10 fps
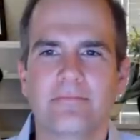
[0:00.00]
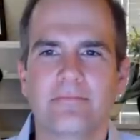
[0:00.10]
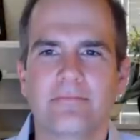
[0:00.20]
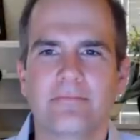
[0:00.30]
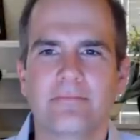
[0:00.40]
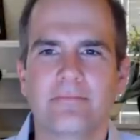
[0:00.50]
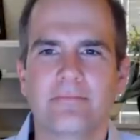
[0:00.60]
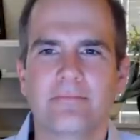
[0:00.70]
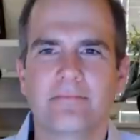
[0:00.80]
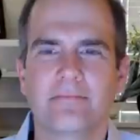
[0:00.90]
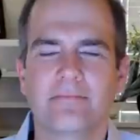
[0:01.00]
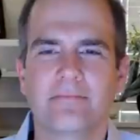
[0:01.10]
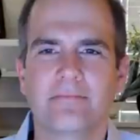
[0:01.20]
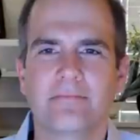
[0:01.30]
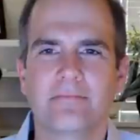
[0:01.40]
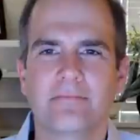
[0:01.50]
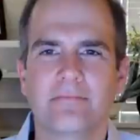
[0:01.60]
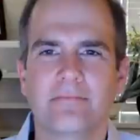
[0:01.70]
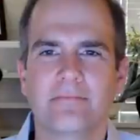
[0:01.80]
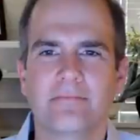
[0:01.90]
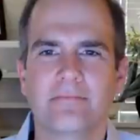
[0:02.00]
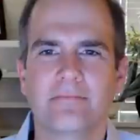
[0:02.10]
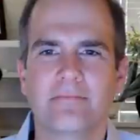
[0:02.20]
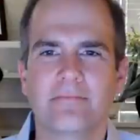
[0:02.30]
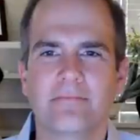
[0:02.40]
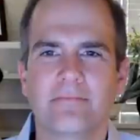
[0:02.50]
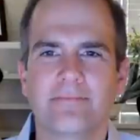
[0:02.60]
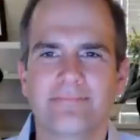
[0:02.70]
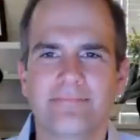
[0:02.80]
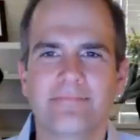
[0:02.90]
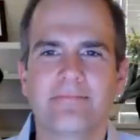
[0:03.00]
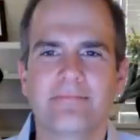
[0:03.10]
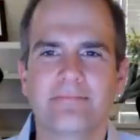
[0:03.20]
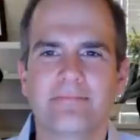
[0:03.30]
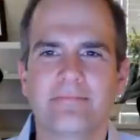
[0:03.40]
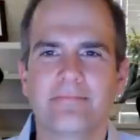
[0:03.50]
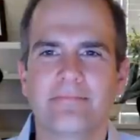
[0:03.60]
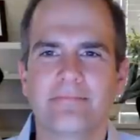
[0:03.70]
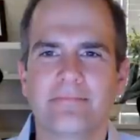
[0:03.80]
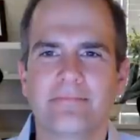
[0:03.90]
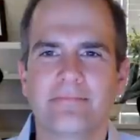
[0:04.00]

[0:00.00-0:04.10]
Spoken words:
This person isn't speaking.